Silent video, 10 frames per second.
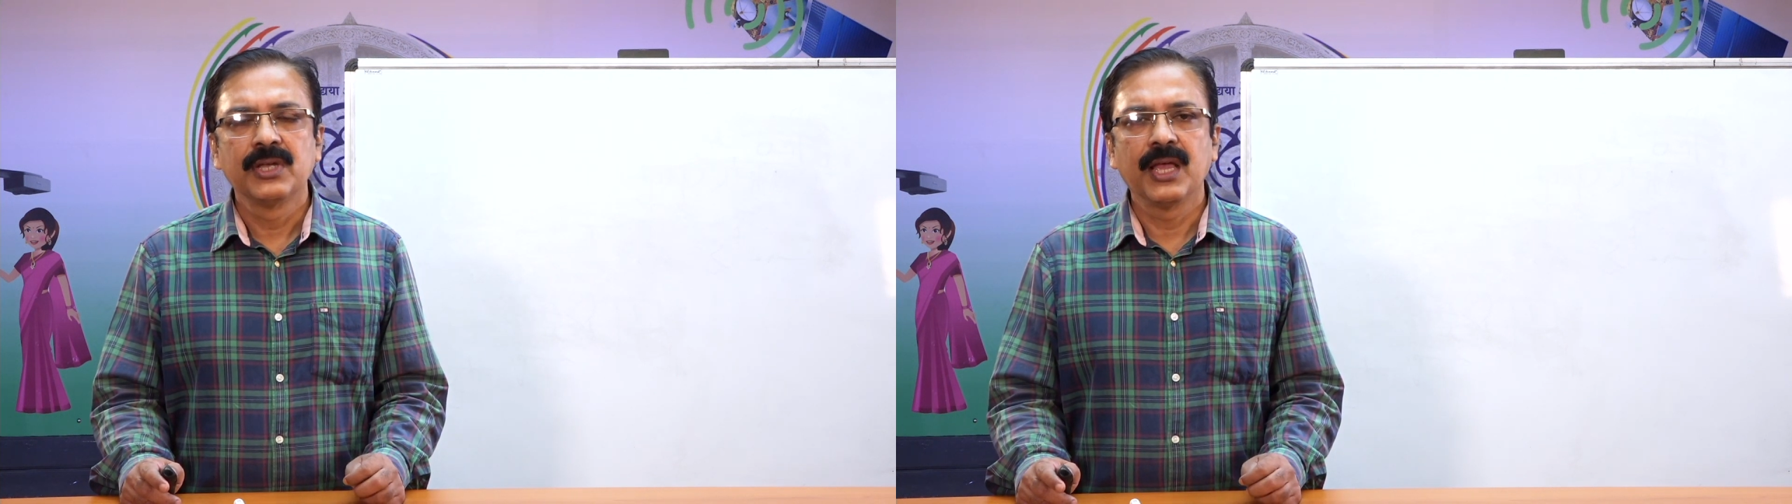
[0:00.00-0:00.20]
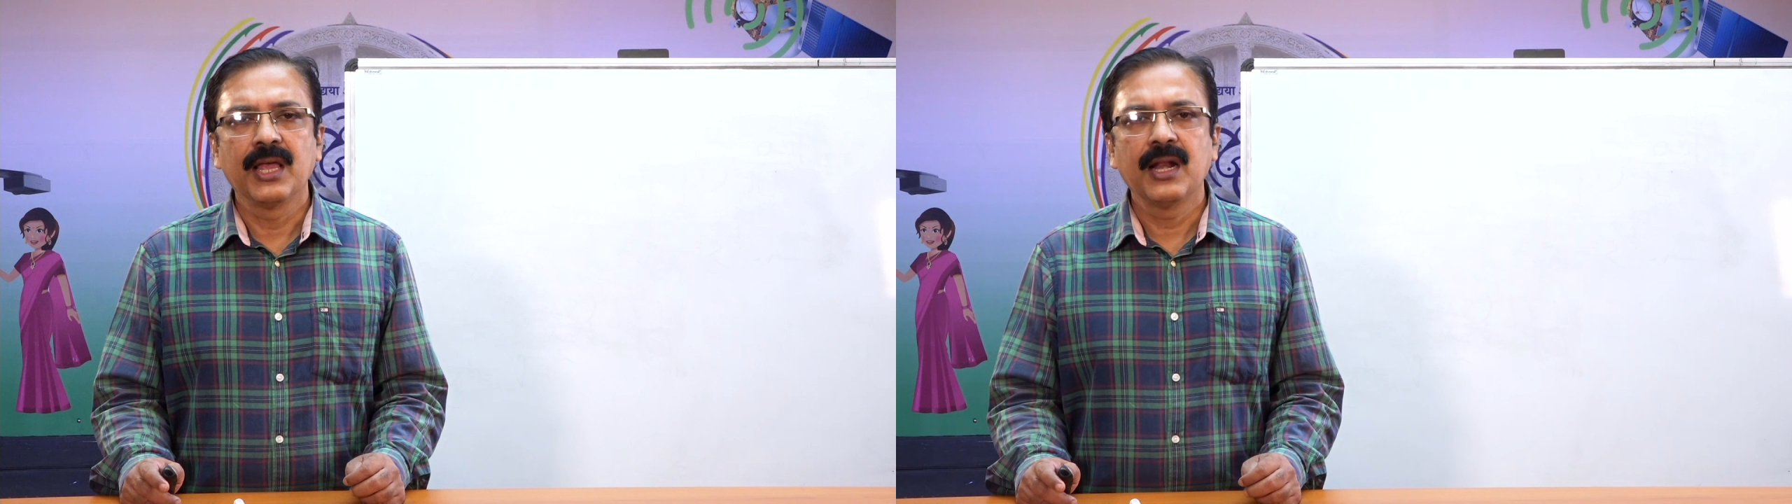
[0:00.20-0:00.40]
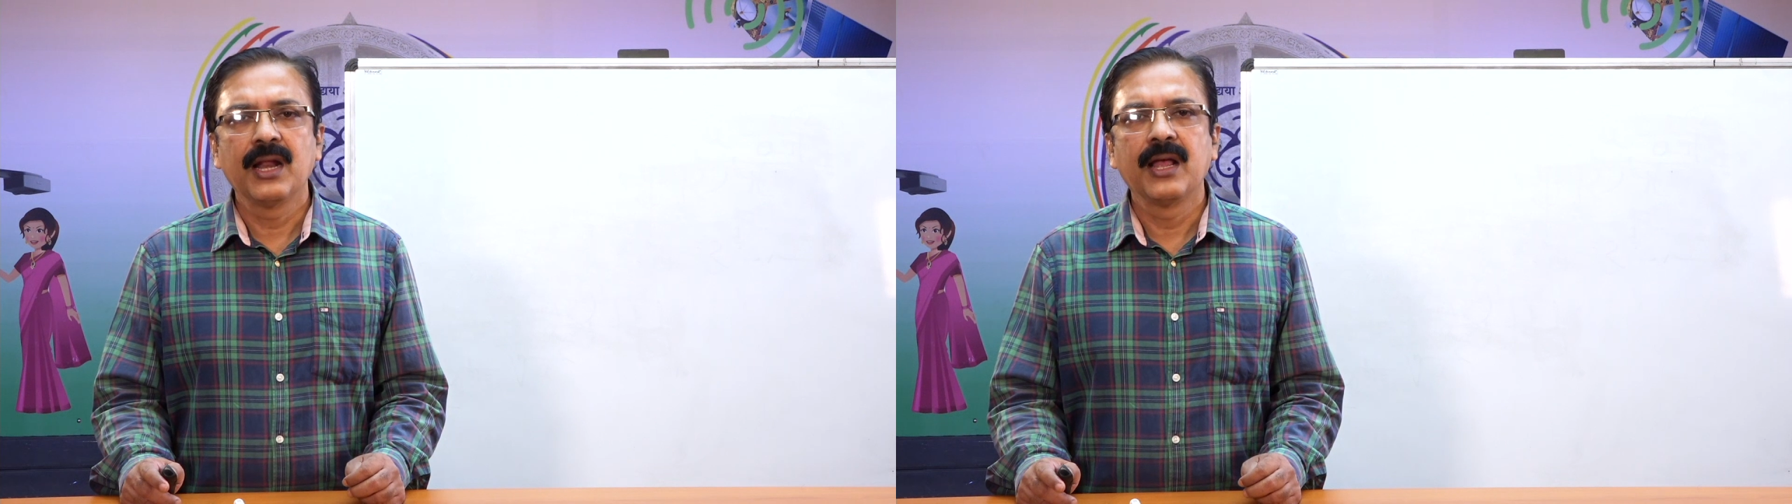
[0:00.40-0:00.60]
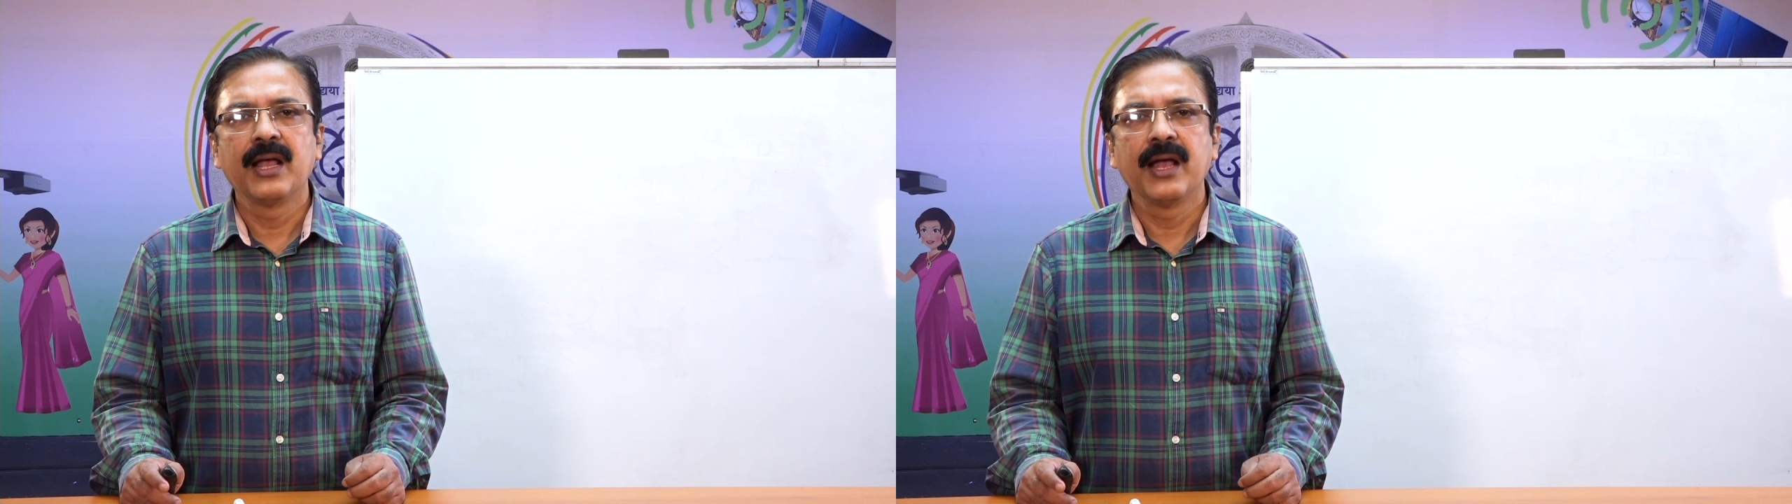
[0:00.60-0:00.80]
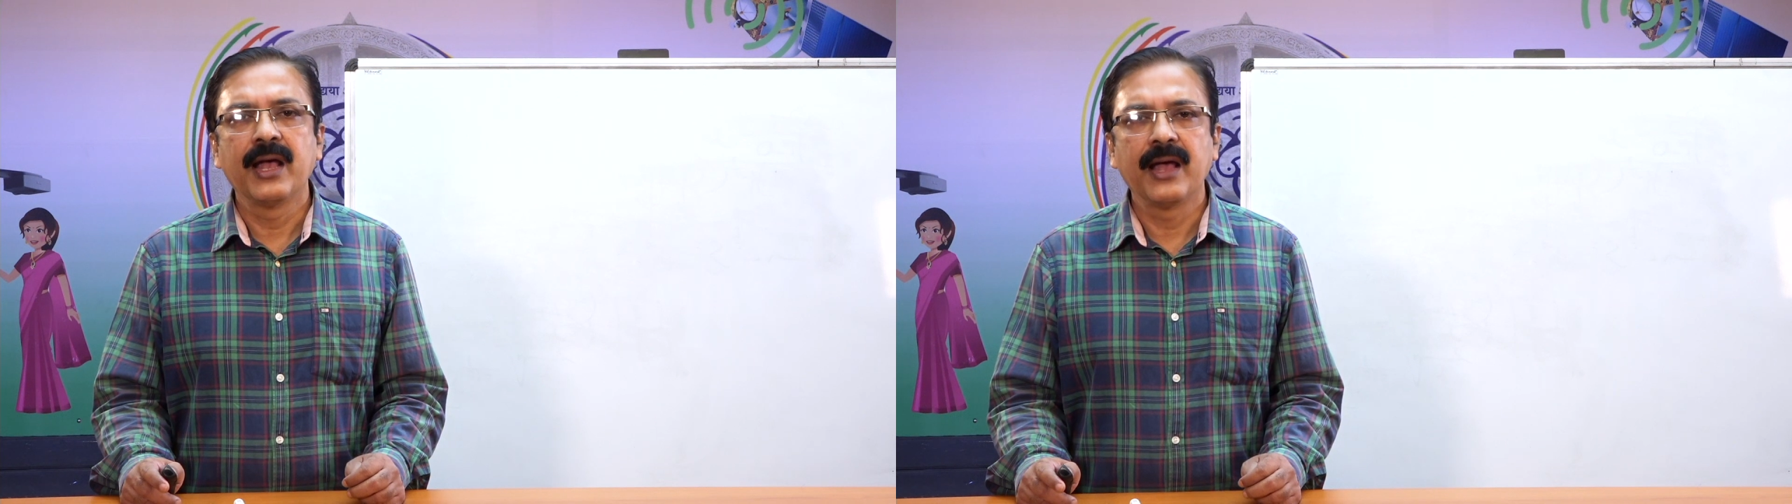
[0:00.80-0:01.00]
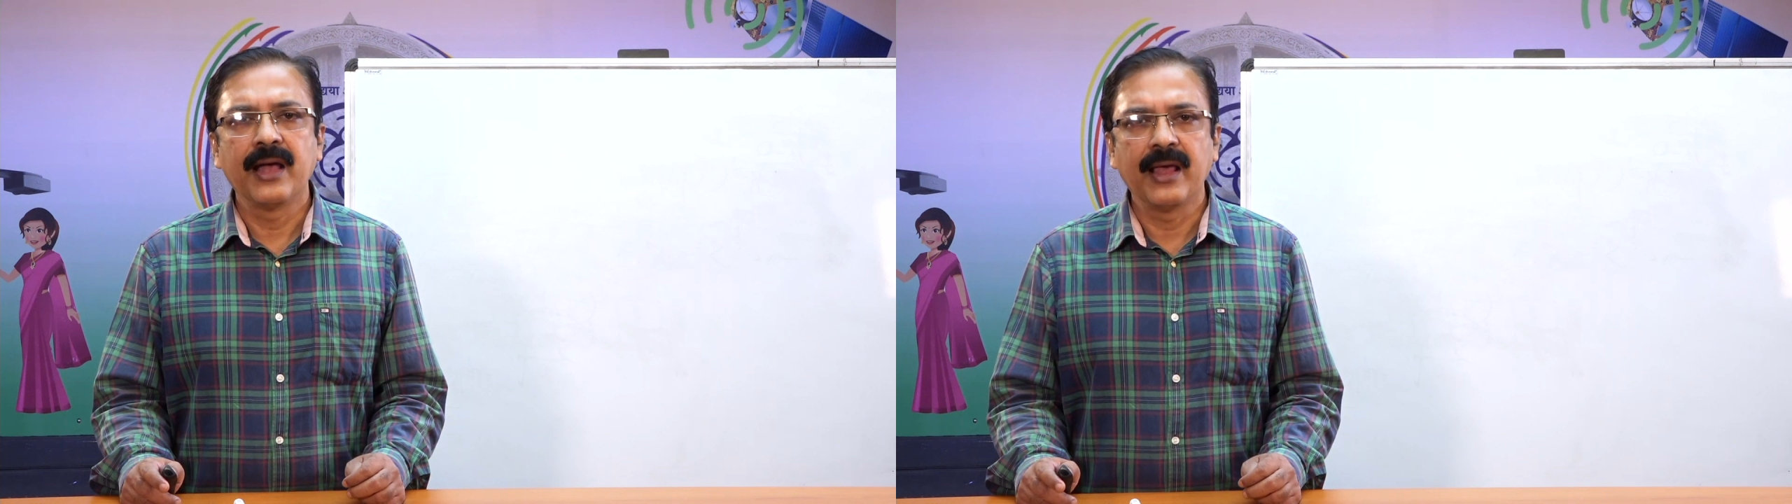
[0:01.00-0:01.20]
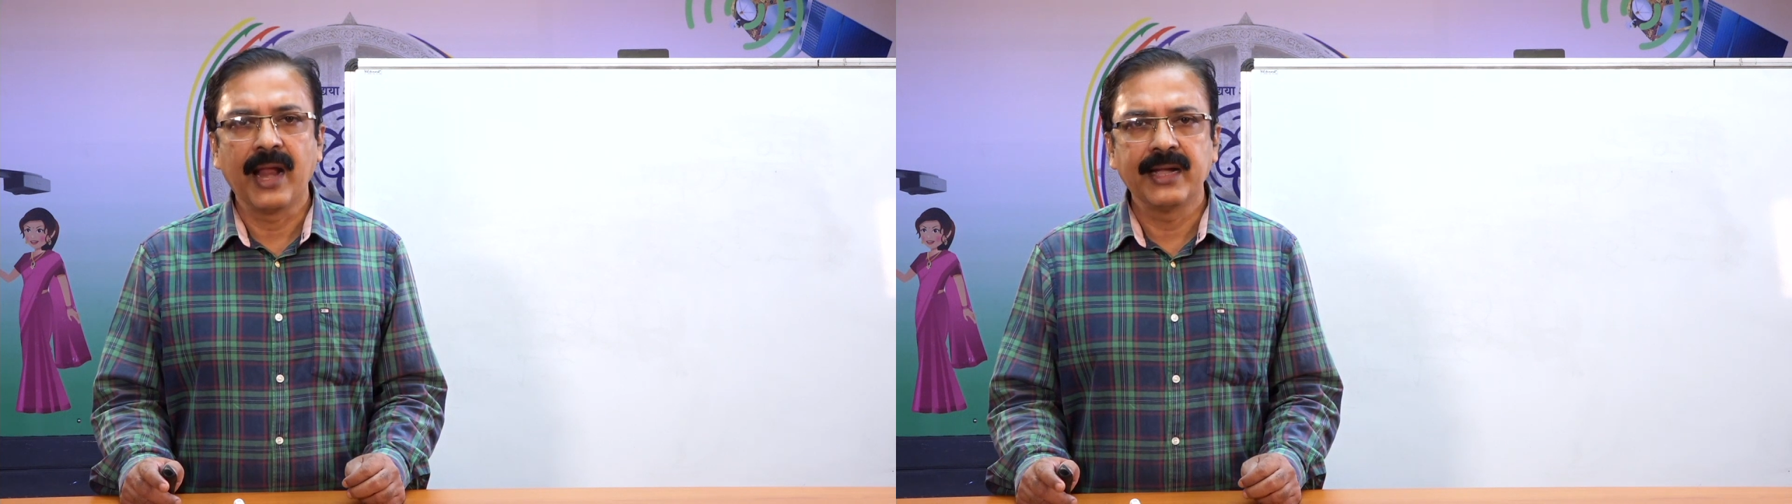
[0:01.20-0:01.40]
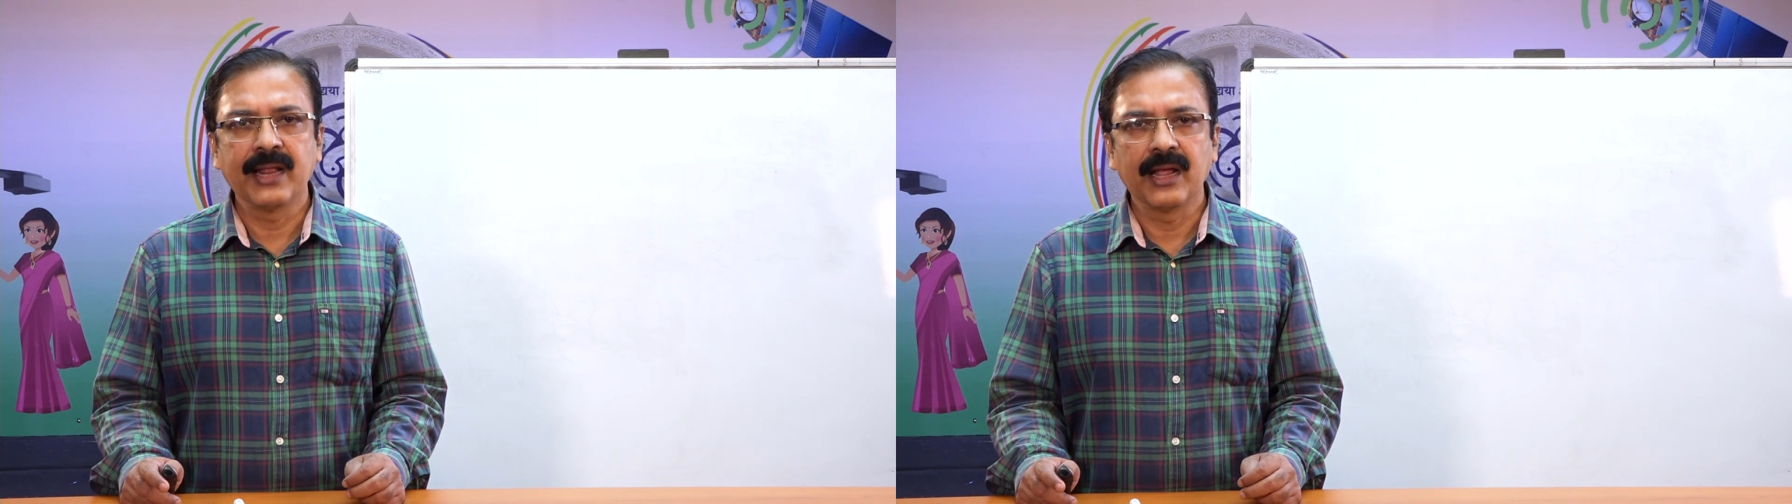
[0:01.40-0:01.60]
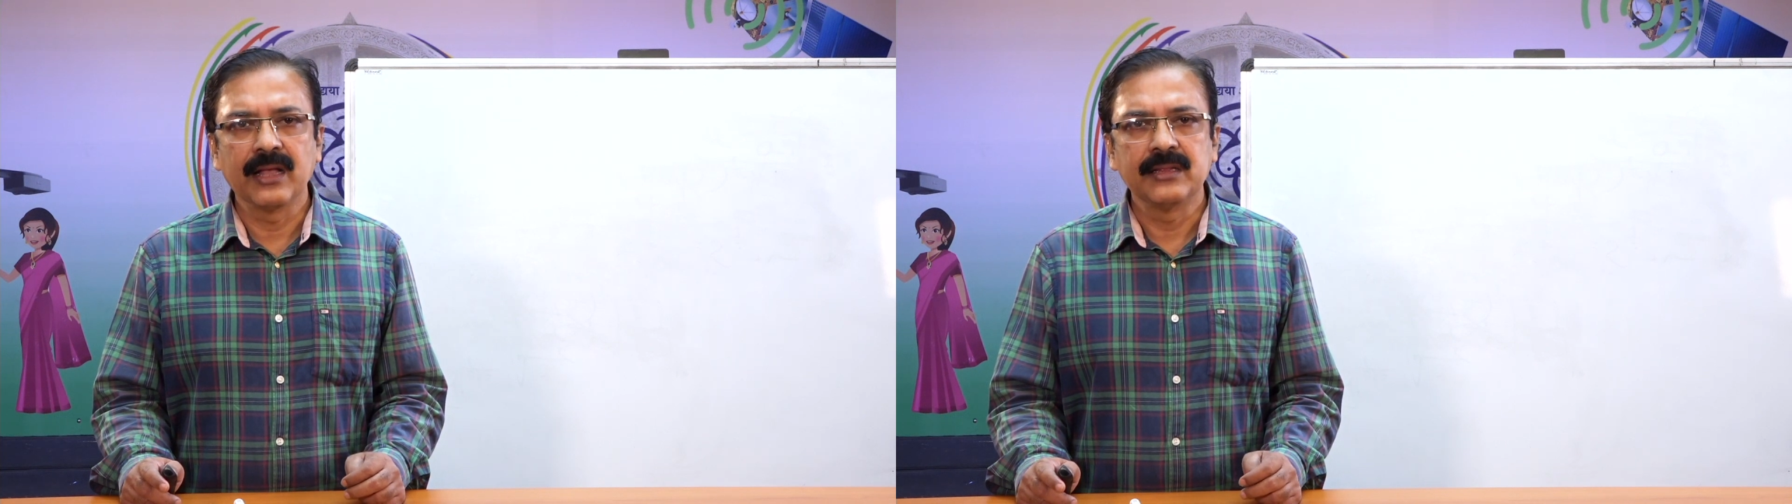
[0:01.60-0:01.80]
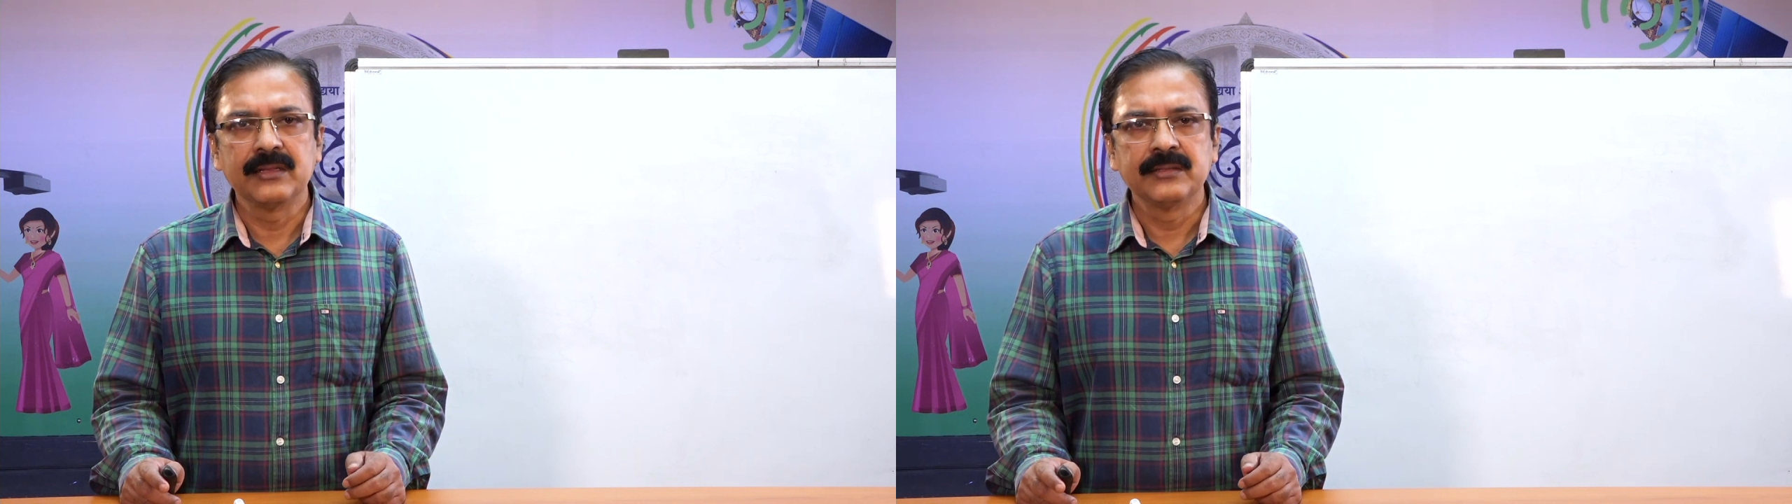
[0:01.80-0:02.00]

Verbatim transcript: a right angle.